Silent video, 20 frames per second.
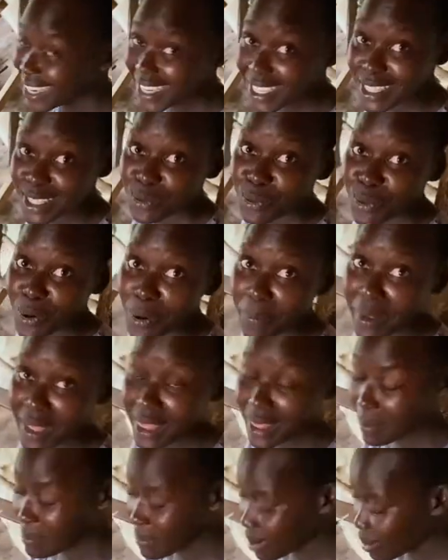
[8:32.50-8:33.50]
it's warm
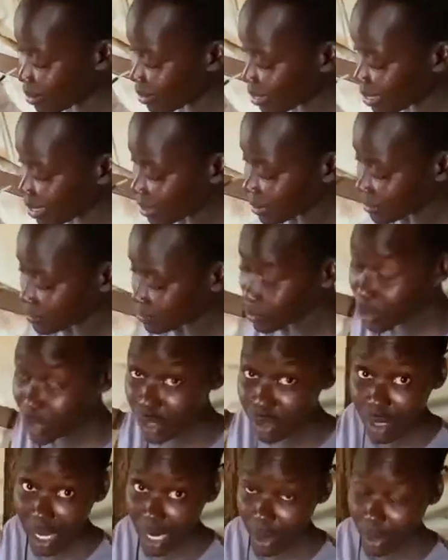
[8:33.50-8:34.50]
in the mouth.
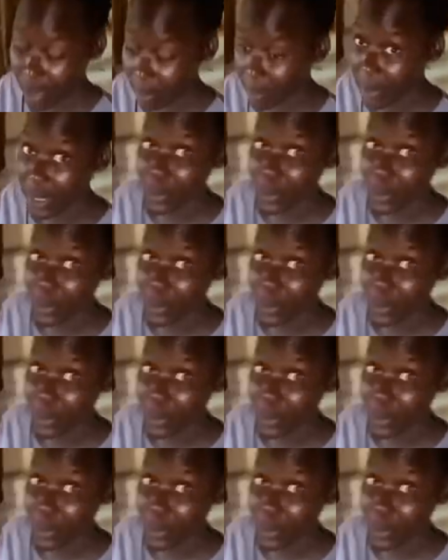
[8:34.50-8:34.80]
Not really hot,